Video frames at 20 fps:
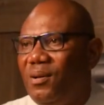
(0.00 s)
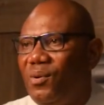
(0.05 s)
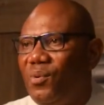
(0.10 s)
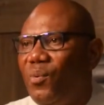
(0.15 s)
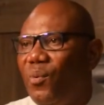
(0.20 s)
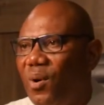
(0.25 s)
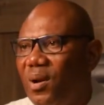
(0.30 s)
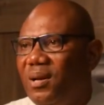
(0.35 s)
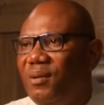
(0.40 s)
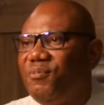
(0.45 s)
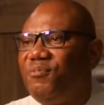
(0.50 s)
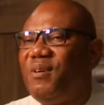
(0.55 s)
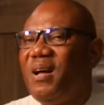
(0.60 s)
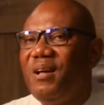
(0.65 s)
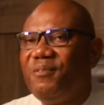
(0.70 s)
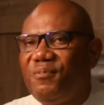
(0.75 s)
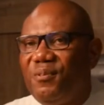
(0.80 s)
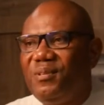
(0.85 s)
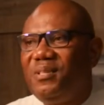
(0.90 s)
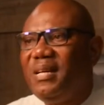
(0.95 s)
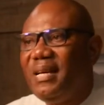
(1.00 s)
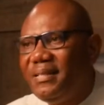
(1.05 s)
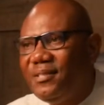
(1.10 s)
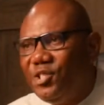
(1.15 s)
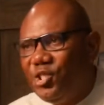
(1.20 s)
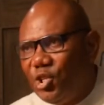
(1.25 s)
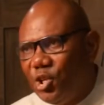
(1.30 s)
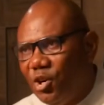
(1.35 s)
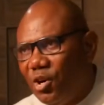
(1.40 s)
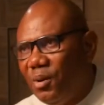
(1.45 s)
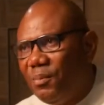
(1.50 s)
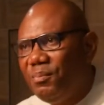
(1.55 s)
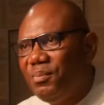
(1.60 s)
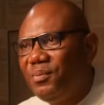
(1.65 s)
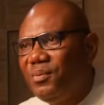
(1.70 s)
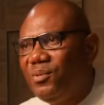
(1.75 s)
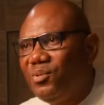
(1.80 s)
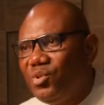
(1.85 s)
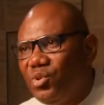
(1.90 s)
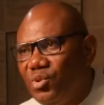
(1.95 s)
qualified for that job
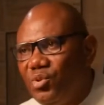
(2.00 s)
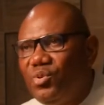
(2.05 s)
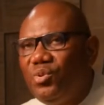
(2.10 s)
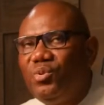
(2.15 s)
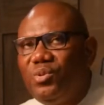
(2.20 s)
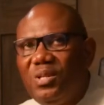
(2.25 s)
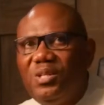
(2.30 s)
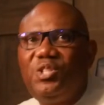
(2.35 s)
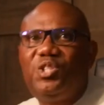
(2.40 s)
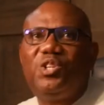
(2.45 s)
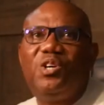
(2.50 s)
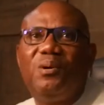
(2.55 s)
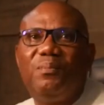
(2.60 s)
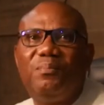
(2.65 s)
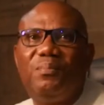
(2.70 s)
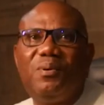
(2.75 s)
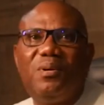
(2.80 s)
to do the job.